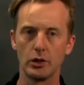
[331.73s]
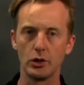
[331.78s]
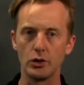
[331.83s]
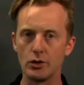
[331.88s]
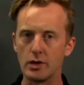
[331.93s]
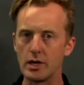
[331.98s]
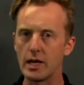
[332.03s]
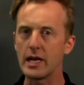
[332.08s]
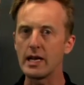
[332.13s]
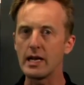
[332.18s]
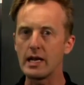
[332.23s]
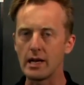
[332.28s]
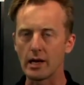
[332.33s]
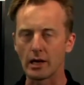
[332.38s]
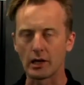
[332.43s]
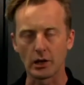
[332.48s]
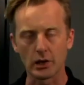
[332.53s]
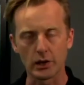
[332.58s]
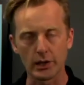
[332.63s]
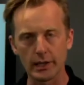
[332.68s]
You need
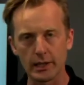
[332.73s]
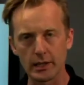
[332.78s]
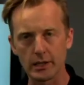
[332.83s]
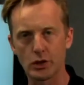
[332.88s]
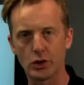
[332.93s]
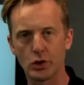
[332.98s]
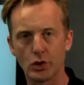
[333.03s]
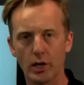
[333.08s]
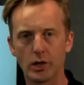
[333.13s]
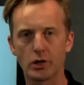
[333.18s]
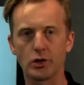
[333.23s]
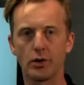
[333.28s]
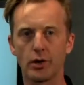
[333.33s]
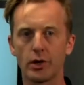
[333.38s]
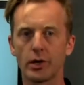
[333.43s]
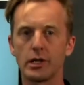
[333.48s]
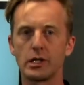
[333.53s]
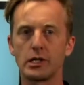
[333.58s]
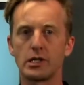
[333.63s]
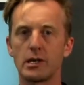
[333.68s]
a clear structure,
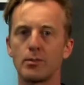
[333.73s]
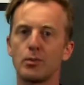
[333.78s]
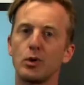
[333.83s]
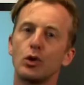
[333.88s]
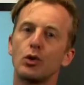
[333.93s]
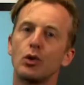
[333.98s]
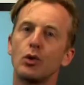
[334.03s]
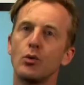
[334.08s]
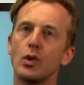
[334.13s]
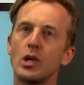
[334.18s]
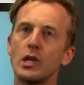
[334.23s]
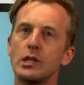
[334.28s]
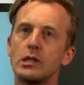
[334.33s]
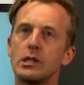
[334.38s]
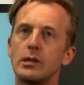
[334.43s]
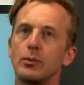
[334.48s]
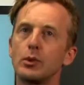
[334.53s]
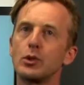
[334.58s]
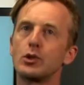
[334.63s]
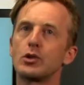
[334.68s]
and I'm going to step you through a really
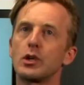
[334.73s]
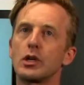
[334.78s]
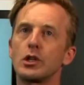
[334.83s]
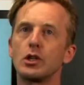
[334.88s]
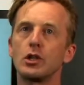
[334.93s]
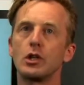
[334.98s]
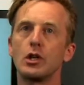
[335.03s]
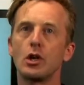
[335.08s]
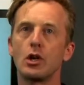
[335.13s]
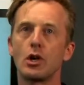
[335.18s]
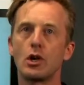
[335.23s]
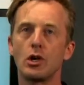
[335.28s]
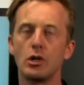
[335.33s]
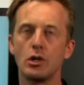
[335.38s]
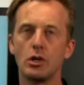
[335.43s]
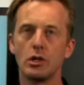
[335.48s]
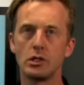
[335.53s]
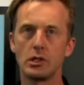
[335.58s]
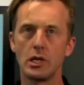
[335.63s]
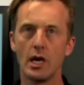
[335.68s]
simple structure that you can
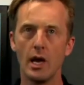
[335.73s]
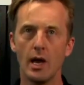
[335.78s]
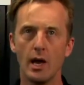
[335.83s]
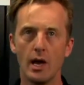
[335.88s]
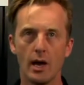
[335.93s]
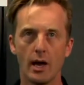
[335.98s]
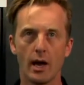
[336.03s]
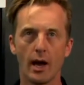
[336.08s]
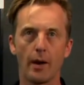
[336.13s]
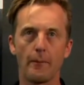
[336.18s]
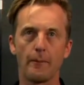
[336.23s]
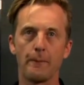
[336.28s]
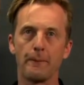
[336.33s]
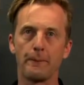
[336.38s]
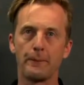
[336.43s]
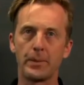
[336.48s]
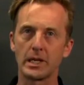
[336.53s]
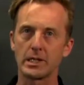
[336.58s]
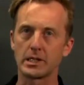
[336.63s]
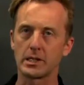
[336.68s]
use,
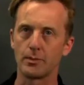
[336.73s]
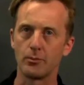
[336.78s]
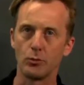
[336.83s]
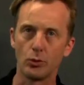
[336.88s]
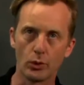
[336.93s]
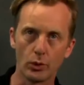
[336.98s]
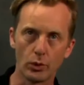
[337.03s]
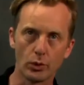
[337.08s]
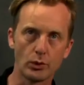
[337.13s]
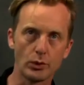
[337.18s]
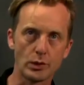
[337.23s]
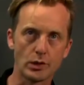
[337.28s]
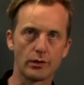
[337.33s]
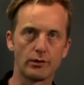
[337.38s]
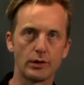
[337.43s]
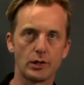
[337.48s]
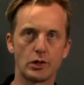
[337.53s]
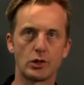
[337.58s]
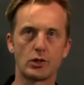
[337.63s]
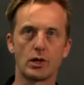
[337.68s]
but some rules
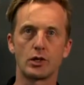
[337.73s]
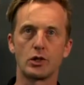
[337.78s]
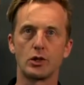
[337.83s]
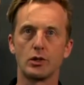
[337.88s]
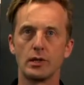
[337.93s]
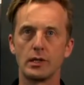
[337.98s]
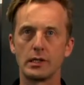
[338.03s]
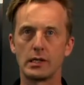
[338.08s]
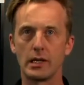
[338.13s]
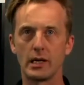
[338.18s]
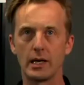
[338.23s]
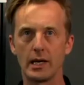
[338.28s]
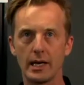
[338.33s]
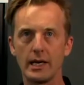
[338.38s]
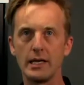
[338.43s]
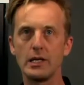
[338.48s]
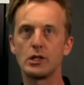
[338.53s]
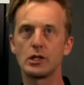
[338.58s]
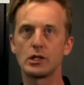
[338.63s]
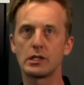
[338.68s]
of a structure is that
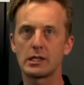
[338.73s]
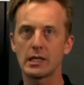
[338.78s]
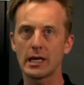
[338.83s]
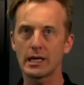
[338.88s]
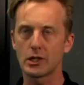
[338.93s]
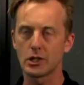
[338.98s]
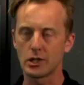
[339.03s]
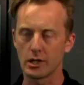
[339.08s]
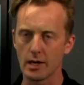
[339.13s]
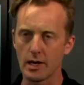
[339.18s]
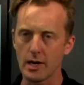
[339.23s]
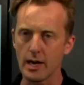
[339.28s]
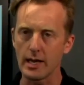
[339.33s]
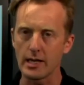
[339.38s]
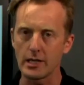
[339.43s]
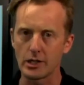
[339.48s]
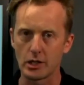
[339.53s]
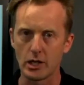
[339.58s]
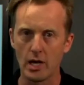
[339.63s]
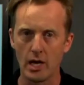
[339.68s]
each section,
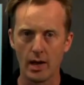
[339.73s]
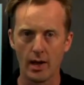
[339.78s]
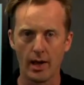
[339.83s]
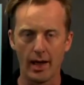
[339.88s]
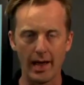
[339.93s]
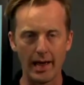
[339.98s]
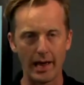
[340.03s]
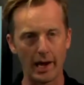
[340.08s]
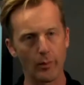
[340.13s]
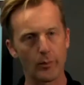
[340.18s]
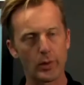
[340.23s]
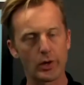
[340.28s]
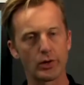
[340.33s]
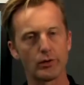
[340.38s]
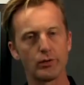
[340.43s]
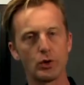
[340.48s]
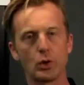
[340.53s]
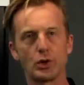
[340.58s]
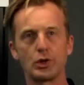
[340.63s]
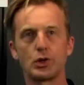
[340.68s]
each element
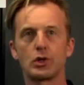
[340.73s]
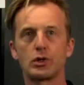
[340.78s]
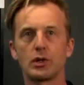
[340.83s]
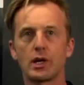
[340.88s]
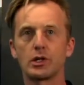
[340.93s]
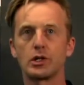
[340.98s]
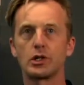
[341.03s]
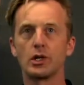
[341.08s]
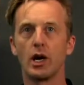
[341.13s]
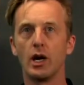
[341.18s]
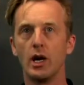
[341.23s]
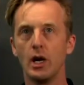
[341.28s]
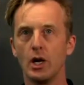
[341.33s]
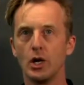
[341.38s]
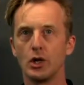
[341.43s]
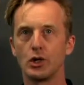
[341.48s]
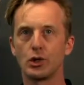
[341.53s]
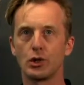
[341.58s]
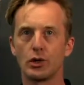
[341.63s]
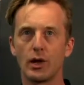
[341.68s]
of your structure
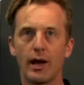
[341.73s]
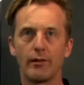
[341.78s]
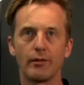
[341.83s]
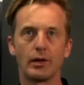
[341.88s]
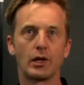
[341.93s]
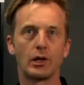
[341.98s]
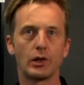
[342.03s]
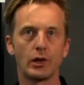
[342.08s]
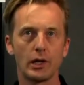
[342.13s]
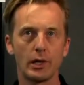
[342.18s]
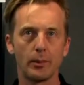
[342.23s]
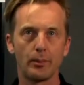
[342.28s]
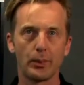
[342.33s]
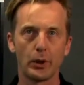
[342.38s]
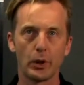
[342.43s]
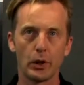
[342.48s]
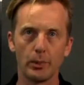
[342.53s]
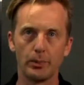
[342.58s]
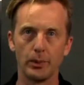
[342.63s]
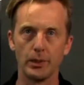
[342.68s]
should have a clear
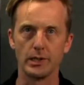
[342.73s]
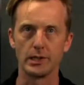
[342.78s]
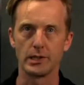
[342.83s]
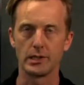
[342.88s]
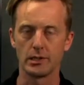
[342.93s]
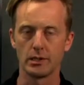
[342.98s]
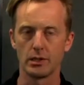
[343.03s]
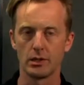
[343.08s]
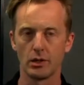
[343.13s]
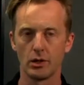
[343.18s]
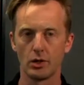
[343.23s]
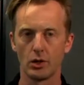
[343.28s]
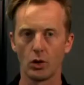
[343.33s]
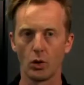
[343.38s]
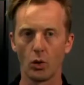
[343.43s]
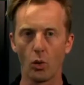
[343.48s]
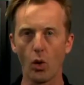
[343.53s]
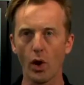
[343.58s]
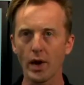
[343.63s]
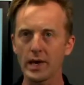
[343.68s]
purpose.
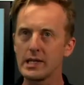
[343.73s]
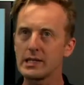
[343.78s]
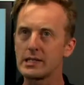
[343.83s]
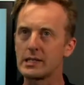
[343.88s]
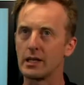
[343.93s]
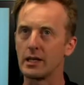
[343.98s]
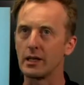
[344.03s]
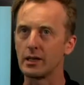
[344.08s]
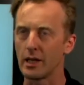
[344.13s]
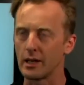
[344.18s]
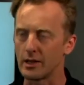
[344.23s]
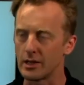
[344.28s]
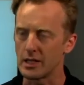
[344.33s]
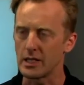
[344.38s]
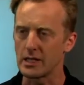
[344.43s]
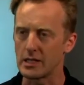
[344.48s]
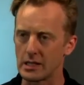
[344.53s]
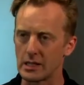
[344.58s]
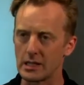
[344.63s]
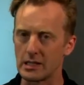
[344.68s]
What is it that
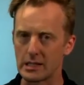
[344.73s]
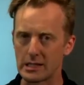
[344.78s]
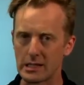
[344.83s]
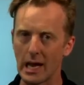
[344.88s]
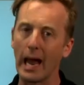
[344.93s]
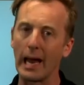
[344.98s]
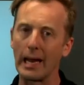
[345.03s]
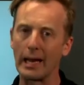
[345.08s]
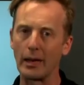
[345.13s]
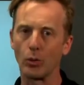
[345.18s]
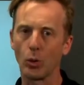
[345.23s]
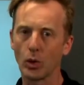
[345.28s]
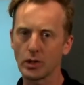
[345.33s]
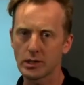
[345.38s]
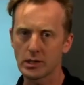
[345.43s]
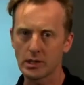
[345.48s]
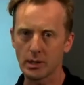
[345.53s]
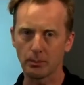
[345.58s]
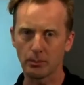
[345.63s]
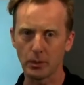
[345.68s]
this is saying?
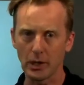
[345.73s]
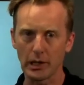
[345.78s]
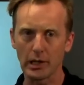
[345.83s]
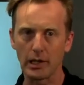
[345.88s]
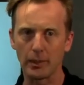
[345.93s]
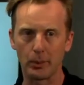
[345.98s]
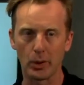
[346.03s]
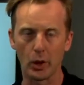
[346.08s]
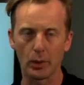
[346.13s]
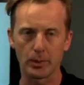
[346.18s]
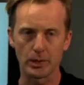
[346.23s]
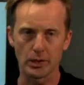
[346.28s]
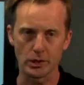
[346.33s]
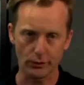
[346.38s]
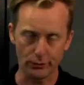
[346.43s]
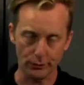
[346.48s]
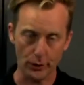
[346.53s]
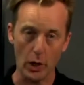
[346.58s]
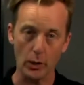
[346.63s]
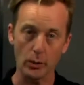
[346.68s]
What's the clear purpose?
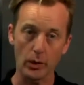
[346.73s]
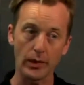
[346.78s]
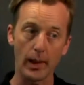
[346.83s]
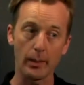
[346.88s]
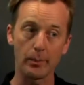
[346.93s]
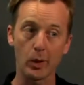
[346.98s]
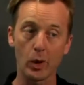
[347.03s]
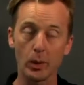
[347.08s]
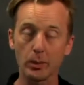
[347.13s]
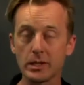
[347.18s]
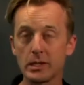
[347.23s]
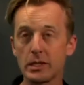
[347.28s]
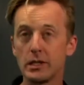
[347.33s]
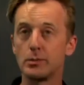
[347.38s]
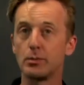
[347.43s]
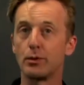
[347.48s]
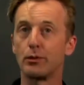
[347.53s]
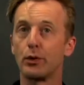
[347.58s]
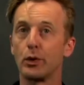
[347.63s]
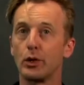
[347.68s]
Define what that purpose
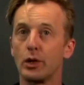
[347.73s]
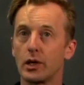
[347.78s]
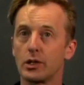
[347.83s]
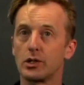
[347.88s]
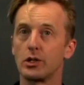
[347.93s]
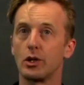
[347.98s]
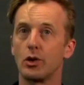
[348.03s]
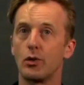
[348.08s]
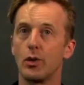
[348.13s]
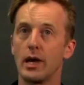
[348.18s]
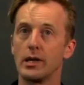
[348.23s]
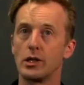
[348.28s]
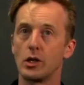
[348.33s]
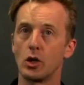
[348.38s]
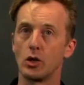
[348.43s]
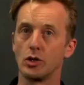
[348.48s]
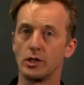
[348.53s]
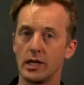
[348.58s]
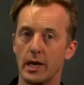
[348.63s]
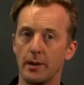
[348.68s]
is before you actually create the
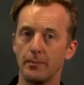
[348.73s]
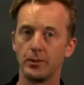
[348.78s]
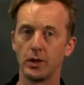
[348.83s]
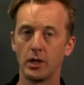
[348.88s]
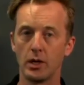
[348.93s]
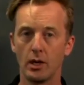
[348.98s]
content.